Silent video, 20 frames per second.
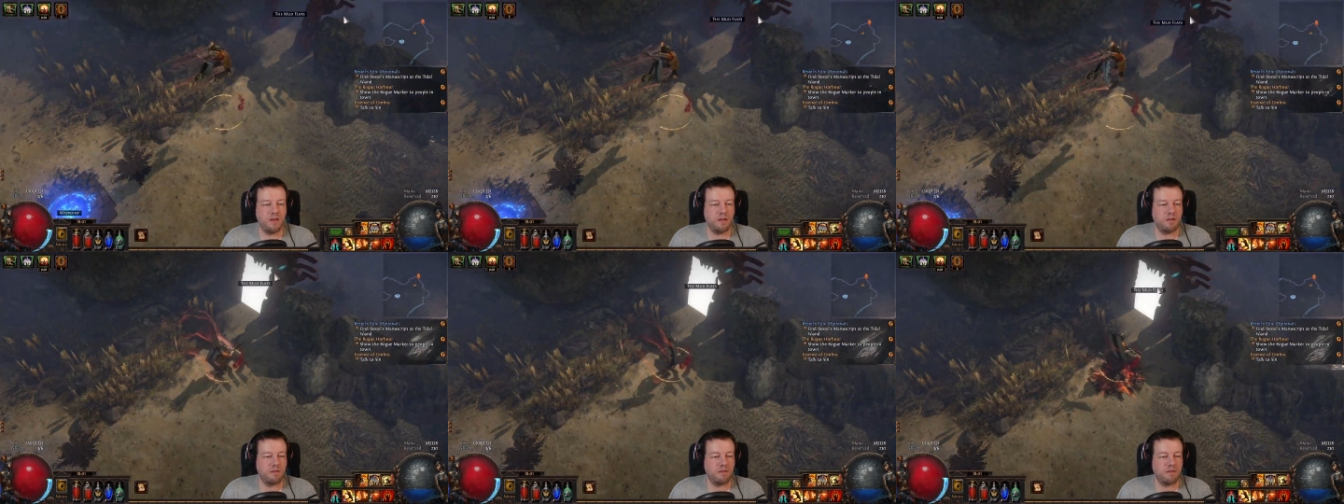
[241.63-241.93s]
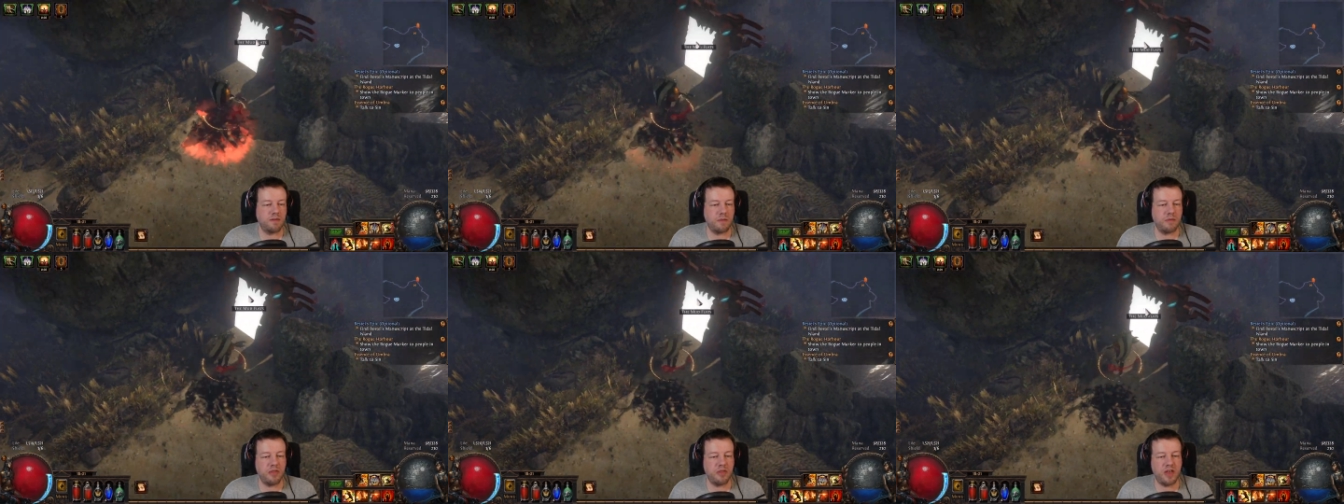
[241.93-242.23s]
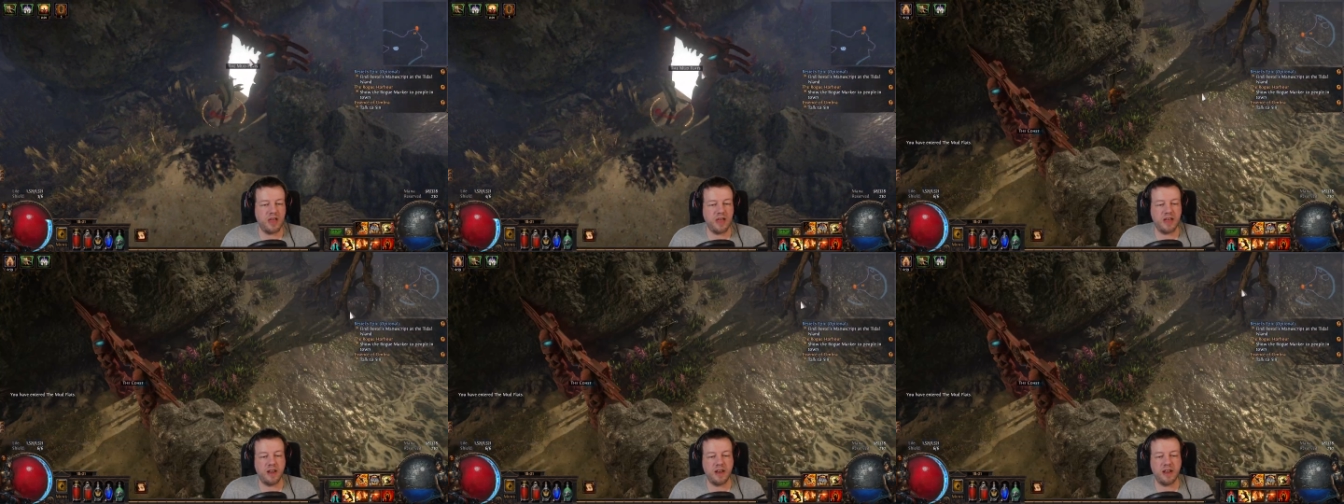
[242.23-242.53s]
Grab
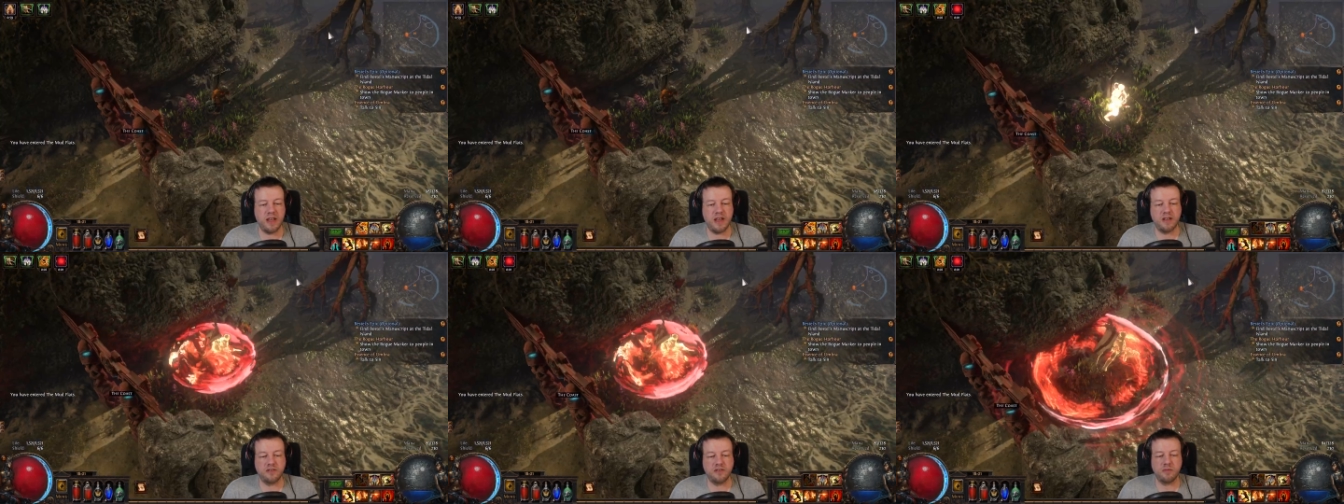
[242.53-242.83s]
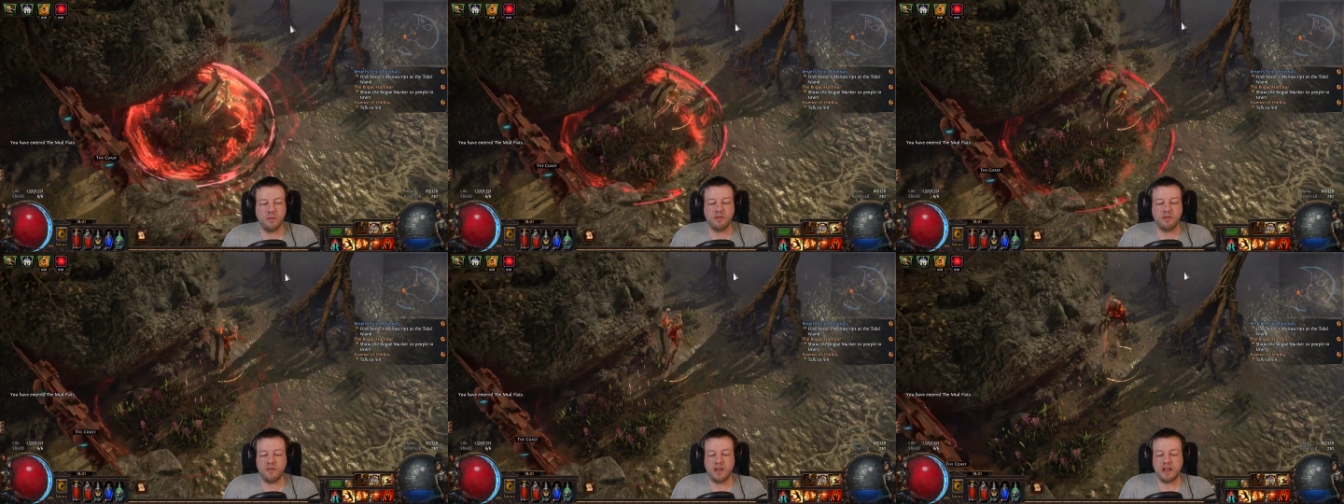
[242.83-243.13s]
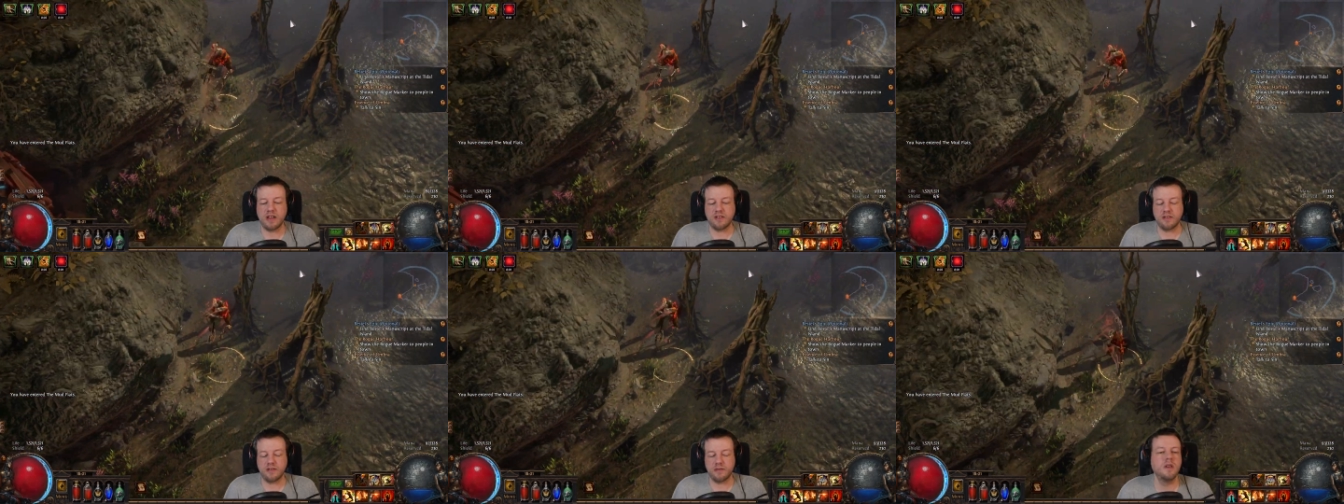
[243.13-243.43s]
that and into the
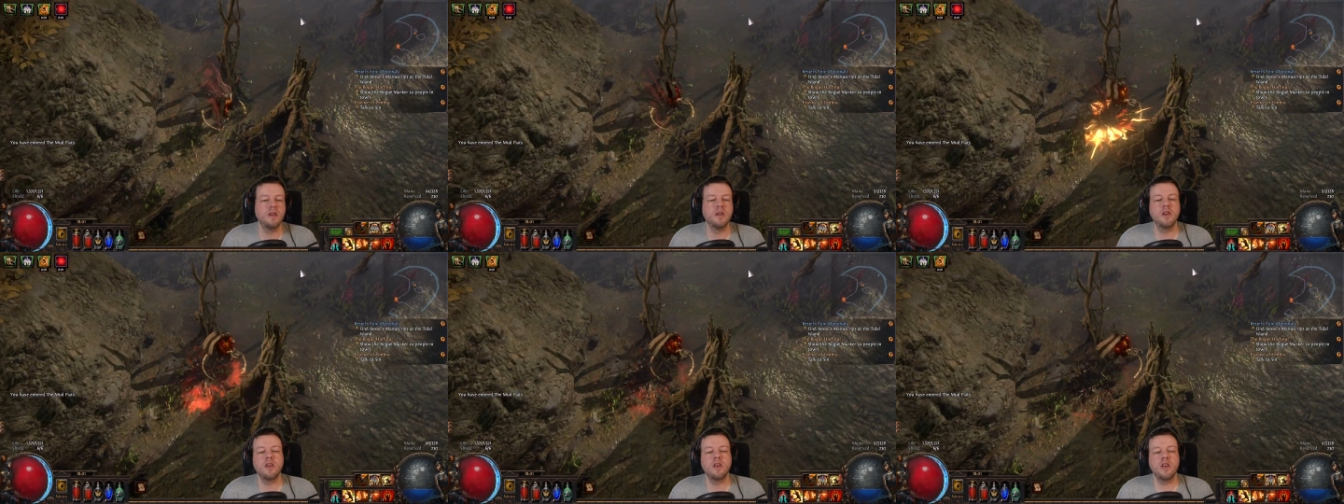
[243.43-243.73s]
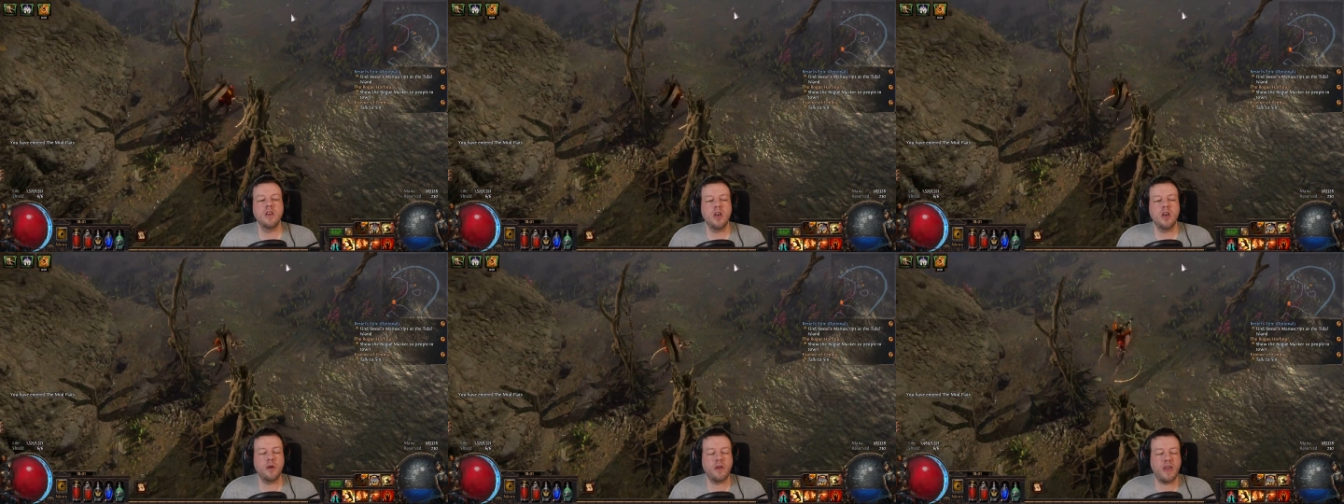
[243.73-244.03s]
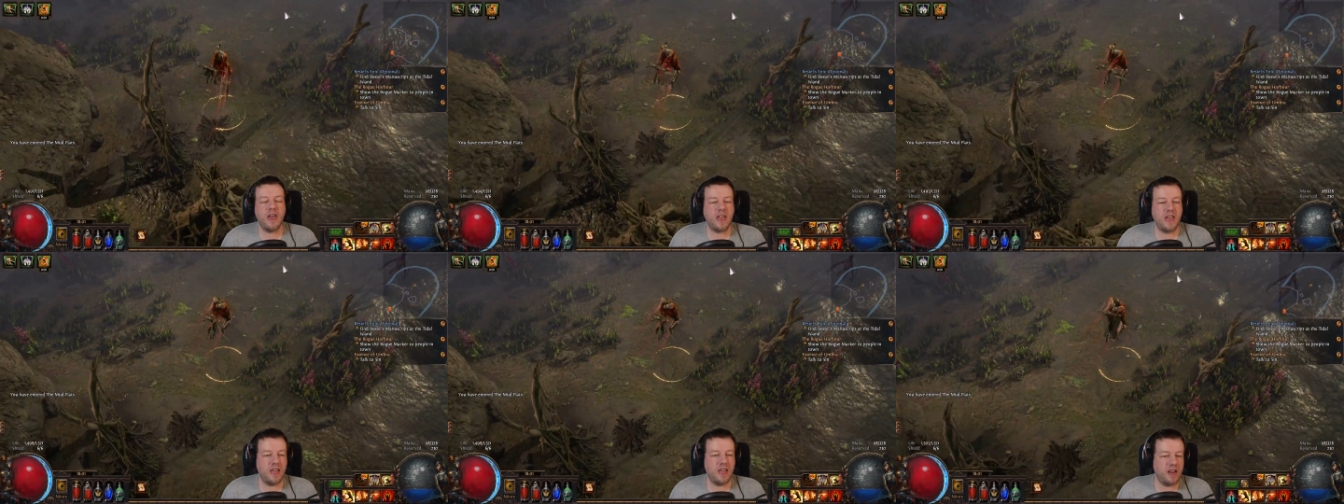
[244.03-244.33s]
mudflats. Okay,